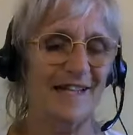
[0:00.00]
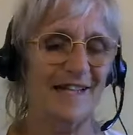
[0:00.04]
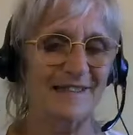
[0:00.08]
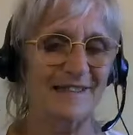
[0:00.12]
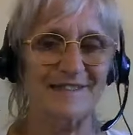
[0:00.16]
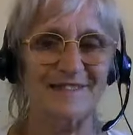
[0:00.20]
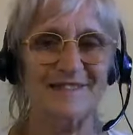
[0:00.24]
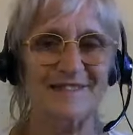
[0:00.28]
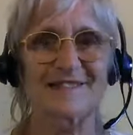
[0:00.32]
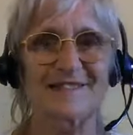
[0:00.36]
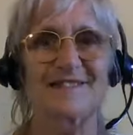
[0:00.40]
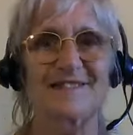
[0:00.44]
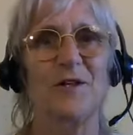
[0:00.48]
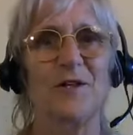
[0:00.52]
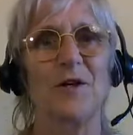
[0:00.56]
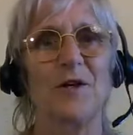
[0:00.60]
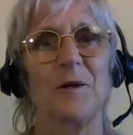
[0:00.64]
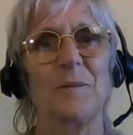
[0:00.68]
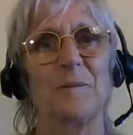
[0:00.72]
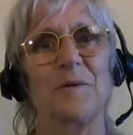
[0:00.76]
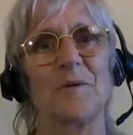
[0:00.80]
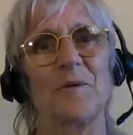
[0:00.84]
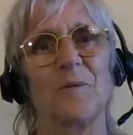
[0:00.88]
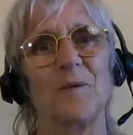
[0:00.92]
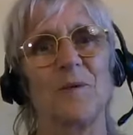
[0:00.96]
That's
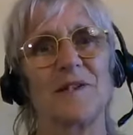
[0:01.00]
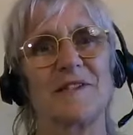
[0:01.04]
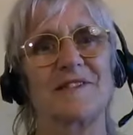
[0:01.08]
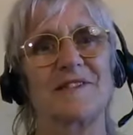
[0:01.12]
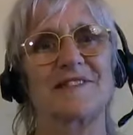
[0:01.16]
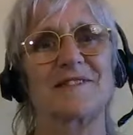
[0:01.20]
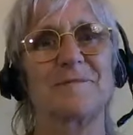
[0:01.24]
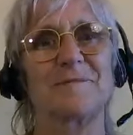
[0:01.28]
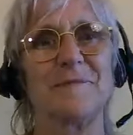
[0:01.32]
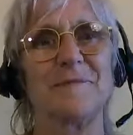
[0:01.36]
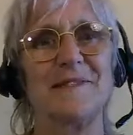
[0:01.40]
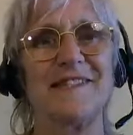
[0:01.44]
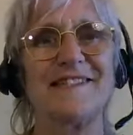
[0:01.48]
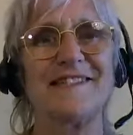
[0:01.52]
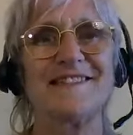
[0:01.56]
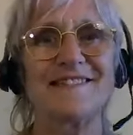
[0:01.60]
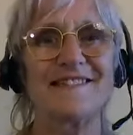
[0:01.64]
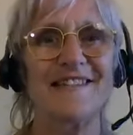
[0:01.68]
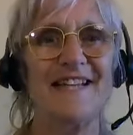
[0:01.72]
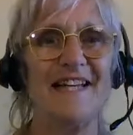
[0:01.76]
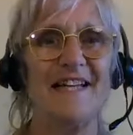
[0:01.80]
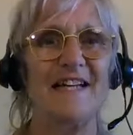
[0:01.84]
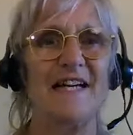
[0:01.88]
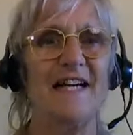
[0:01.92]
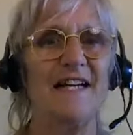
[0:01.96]
normal what you
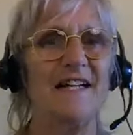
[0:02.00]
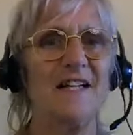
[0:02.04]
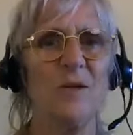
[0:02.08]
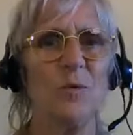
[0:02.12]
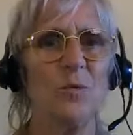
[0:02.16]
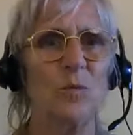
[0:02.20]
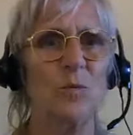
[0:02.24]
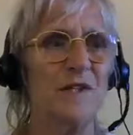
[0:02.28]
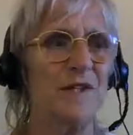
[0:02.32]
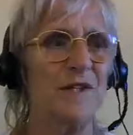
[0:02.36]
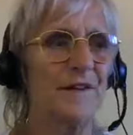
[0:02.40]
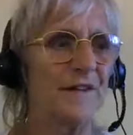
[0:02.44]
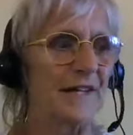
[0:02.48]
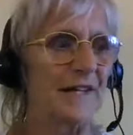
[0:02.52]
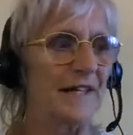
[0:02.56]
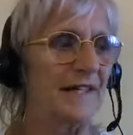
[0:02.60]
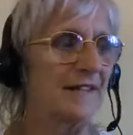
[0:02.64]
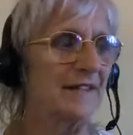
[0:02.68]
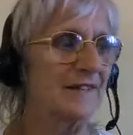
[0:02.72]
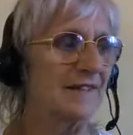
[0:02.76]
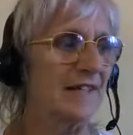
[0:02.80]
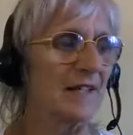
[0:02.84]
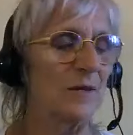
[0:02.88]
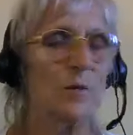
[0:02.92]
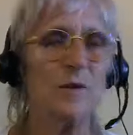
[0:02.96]
say. I don't want
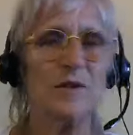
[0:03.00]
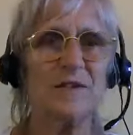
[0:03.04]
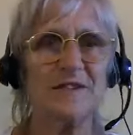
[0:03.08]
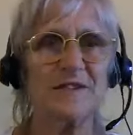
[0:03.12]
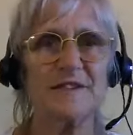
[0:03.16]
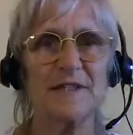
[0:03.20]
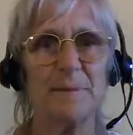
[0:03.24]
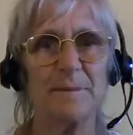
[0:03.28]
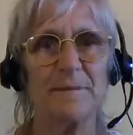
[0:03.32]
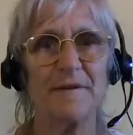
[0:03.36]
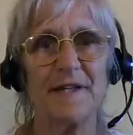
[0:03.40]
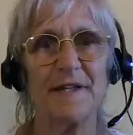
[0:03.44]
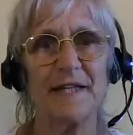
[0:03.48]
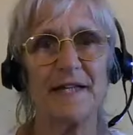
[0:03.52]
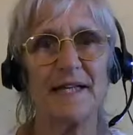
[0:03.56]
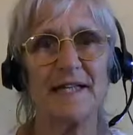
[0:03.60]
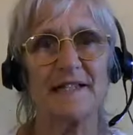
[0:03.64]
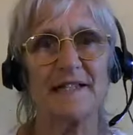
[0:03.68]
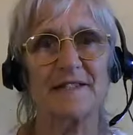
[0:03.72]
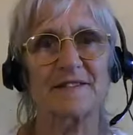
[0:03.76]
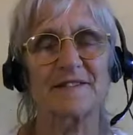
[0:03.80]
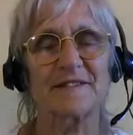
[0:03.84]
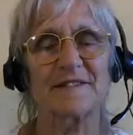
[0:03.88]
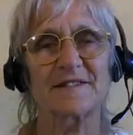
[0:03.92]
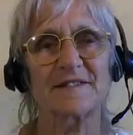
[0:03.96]
this. I want something
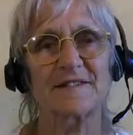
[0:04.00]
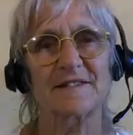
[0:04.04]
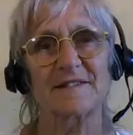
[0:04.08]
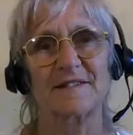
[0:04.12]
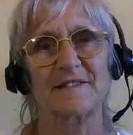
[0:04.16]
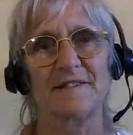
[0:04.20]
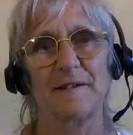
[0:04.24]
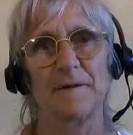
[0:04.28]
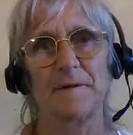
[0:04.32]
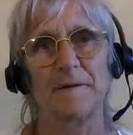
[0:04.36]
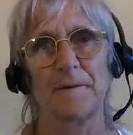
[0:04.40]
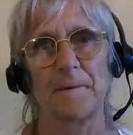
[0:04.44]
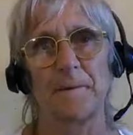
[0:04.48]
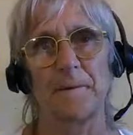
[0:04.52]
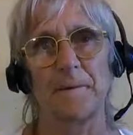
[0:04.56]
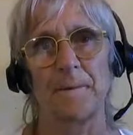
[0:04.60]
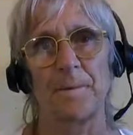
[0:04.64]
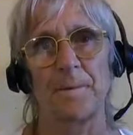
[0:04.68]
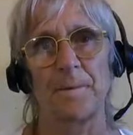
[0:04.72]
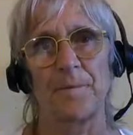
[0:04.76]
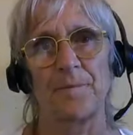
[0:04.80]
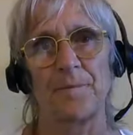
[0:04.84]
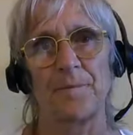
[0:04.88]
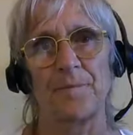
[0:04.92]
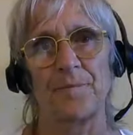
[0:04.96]
else.
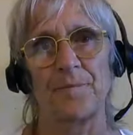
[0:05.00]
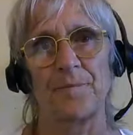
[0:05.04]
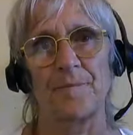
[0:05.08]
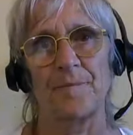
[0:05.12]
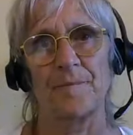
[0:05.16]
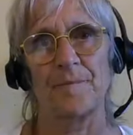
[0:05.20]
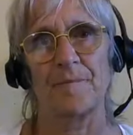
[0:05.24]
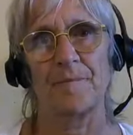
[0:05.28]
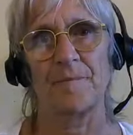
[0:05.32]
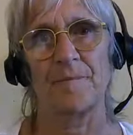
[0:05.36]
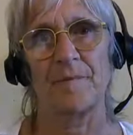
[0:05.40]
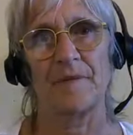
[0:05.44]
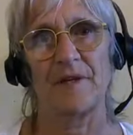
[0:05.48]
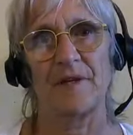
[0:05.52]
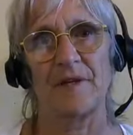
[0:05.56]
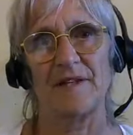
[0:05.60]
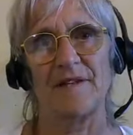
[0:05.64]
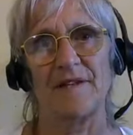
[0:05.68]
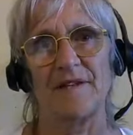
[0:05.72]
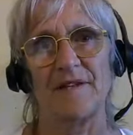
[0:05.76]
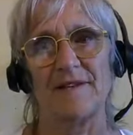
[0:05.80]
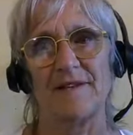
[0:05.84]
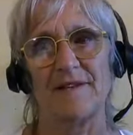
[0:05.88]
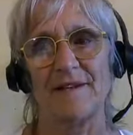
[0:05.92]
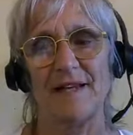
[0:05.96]

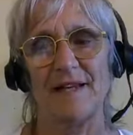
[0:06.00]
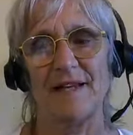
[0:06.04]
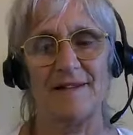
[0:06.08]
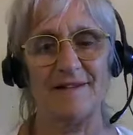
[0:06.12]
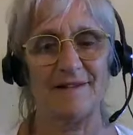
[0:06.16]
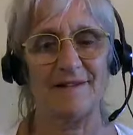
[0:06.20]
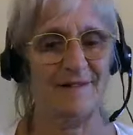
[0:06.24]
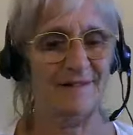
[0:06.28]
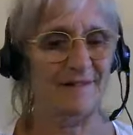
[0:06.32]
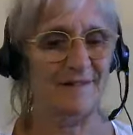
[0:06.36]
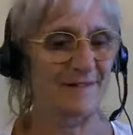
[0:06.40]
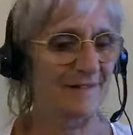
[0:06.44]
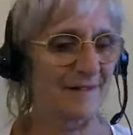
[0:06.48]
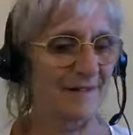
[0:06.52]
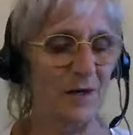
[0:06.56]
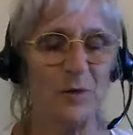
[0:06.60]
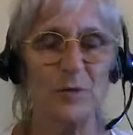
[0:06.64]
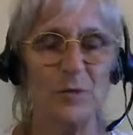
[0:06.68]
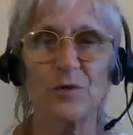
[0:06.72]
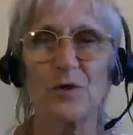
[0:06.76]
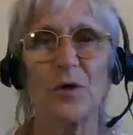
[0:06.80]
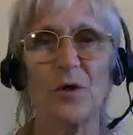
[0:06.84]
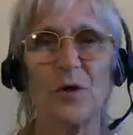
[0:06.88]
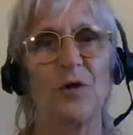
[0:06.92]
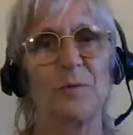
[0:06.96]
That's, that's
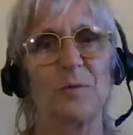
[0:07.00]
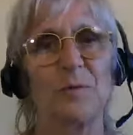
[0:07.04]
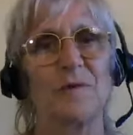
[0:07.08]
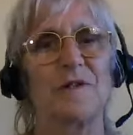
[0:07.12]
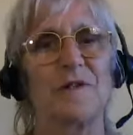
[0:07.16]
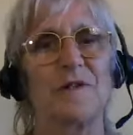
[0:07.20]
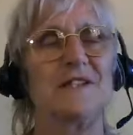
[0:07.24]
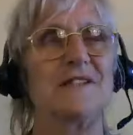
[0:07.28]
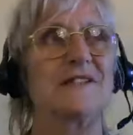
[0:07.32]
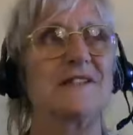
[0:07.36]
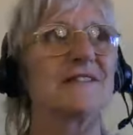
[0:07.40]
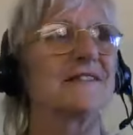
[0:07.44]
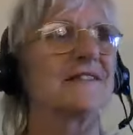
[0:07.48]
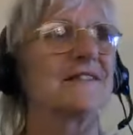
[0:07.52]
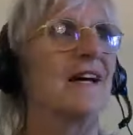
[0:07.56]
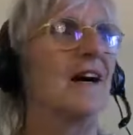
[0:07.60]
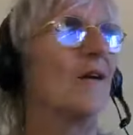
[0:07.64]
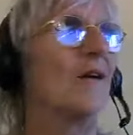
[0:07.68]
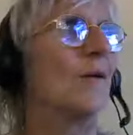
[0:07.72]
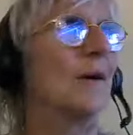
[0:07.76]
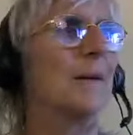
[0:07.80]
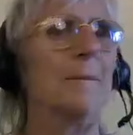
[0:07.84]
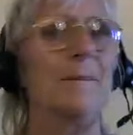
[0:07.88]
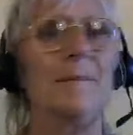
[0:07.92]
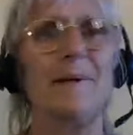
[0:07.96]
so normal. It's
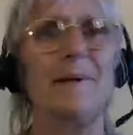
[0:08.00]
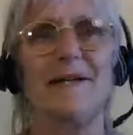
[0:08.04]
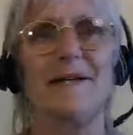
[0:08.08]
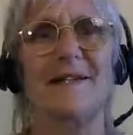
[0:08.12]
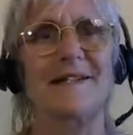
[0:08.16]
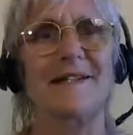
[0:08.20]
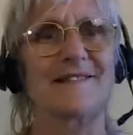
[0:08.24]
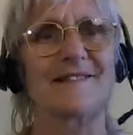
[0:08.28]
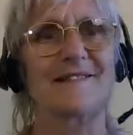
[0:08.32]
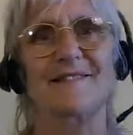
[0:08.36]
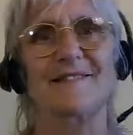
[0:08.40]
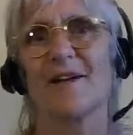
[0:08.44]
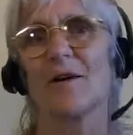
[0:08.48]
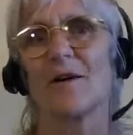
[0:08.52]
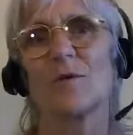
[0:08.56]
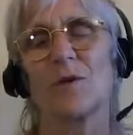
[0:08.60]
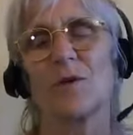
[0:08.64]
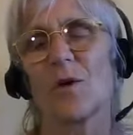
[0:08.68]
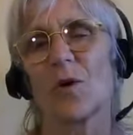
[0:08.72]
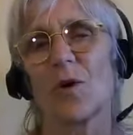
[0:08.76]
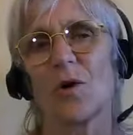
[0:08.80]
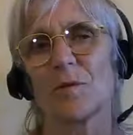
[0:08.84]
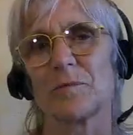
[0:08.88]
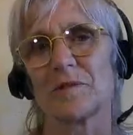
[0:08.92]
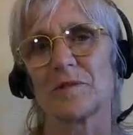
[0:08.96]
so embodied, so
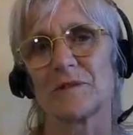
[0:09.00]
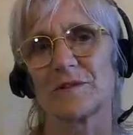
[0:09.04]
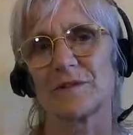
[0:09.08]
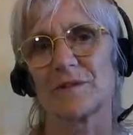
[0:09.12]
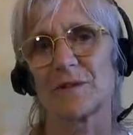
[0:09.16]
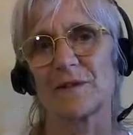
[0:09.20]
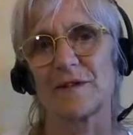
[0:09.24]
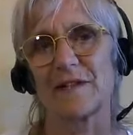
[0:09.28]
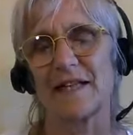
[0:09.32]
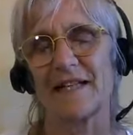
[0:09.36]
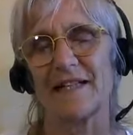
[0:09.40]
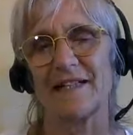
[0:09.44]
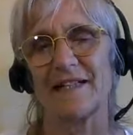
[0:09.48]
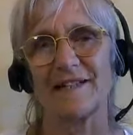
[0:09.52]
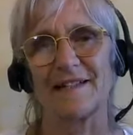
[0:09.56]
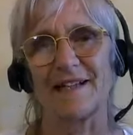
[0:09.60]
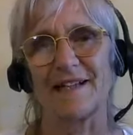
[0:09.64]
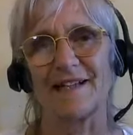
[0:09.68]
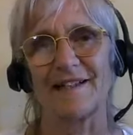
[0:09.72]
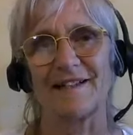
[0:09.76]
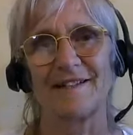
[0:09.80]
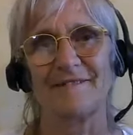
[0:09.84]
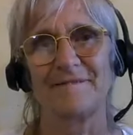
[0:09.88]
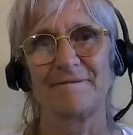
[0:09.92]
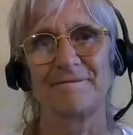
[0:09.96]
normal to think
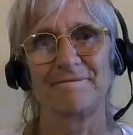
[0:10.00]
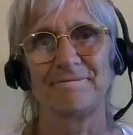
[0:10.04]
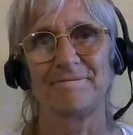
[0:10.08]
that.